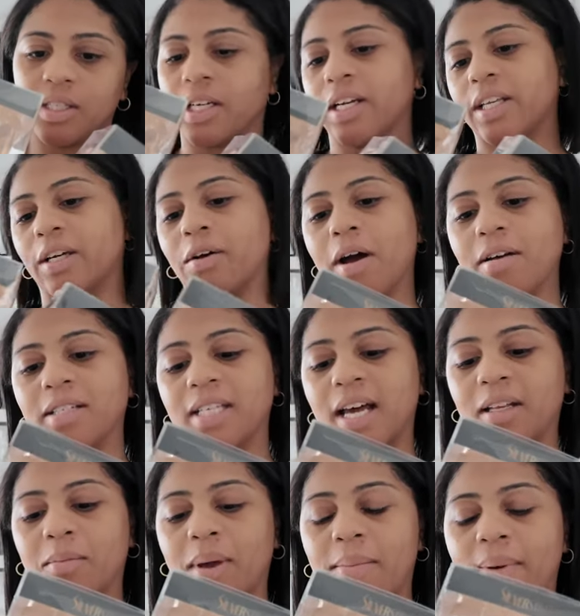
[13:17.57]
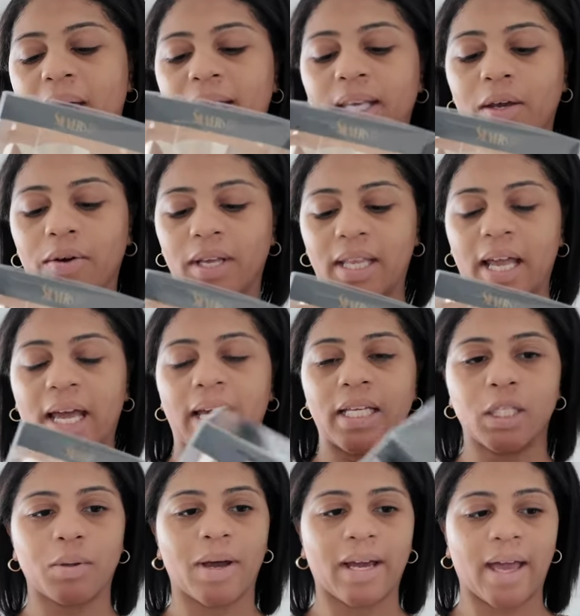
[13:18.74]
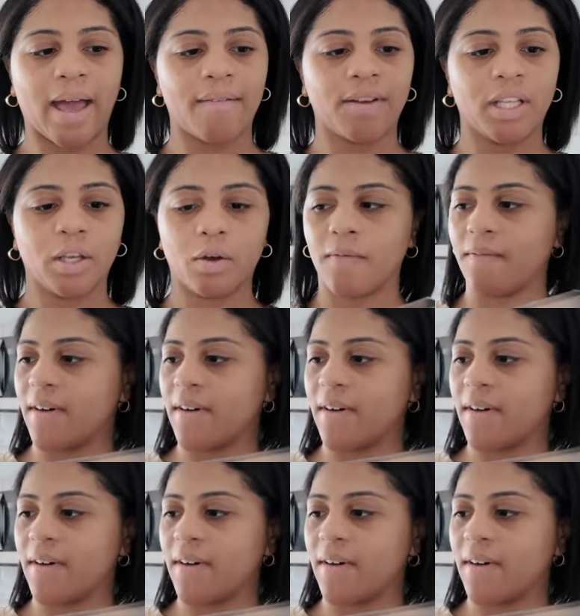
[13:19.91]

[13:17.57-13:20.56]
They're gonna go outside on my patio at night so I can have a little